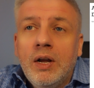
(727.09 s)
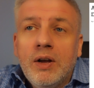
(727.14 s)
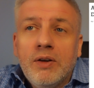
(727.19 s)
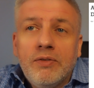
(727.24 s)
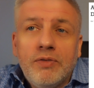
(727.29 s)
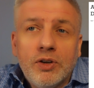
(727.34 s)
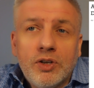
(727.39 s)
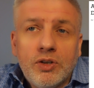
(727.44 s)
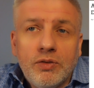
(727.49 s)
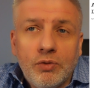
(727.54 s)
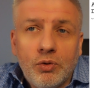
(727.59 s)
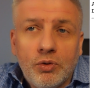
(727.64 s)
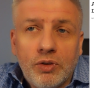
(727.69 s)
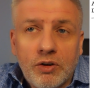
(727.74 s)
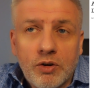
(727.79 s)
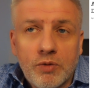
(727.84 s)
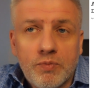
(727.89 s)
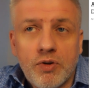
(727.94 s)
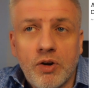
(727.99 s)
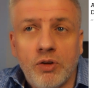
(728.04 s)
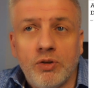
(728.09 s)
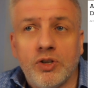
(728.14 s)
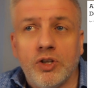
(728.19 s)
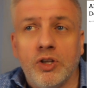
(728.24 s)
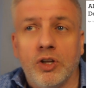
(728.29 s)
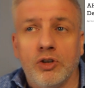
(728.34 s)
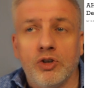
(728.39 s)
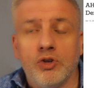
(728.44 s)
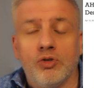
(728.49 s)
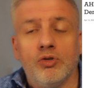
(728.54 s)
first of all, their approach to
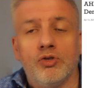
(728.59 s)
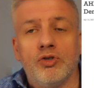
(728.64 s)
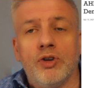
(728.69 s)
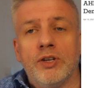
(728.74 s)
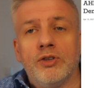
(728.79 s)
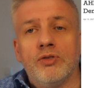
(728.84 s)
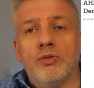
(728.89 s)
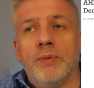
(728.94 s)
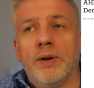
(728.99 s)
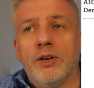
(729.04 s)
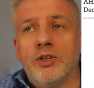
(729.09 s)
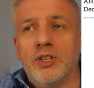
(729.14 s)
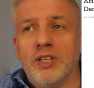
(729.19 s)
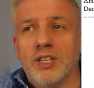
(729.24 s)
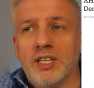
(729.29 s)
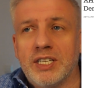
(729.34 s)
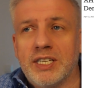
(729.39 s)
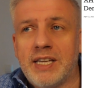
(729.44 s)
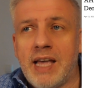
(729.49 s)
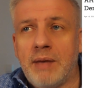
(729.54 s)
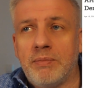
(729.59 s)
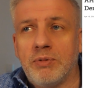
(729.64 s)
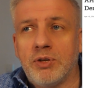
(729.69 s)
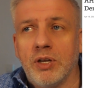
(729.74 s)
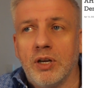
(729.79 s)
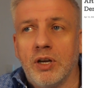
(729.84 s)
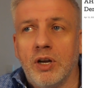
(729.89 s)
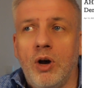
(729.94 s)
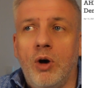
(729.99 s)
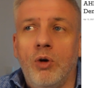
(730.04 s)
digital transformation accepts
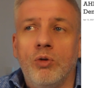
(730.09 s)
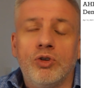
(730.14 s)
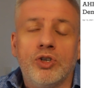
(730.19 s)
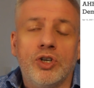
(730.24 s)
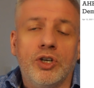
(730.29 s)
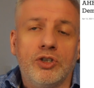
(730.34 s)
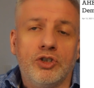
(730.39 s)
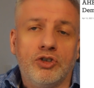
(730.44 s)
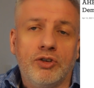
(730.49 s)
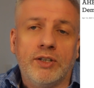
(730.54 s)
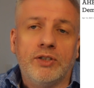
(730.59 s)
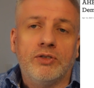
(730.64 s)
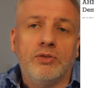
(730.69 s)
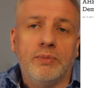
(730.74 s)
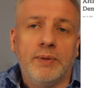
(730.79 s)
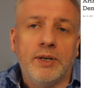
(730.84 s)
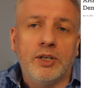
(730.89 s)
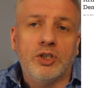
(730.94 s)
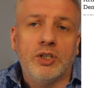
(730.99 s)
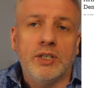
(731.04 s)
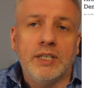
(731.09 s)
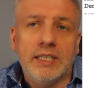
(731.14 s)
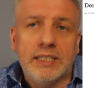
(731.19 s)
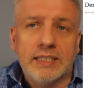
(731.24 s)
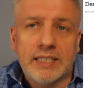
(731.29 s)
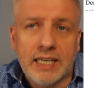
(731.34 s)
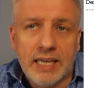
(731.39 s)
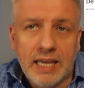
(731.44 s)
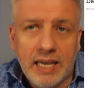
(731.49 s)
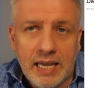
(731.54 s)
that culture transformation
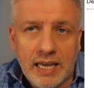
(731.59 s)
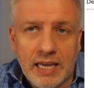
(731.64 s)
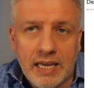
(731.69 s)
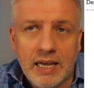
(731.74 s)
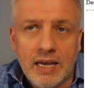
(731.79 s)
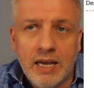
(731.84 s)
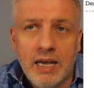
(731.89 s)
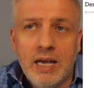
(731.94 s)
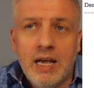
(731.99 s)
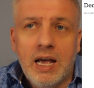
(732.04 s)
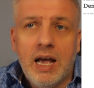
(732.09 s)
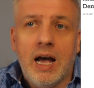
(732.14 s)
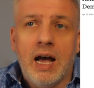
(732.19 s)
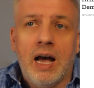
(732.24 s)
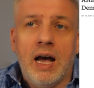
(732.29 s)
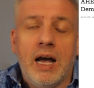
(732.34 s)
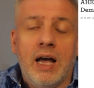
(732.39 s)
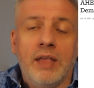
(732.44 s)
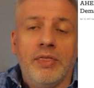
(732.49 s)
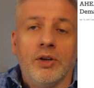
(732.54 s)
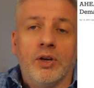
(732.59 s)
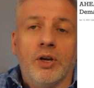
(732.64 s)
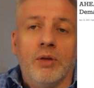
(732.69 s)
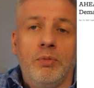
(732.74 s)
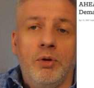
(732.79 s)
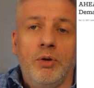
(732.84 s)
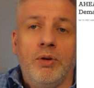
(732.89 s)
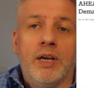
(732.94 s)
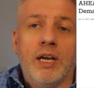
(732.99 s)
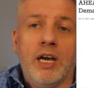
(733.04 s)
is key and that
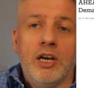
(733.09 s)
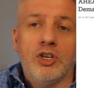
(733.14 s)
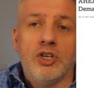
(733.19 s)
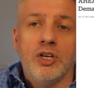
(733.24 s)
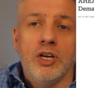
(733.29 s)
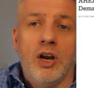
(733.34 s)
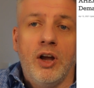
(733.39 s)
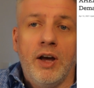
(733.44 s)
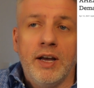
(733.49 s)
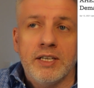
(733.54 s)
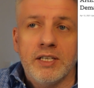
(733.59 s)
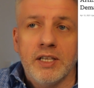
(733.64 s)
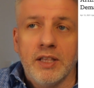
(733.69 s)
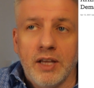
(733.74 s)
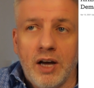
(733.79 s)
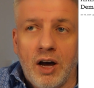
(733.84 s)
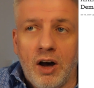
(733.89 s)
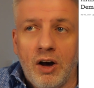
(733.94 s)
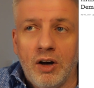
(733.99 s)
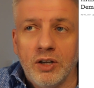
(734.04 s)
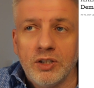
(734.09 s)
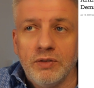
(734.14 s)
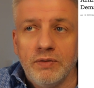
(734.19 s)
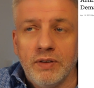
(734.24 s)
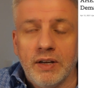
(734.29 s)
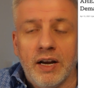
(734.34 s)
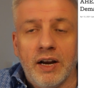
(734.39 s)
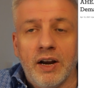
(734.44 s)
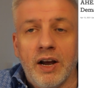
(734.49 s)
communication lies at the heart of it.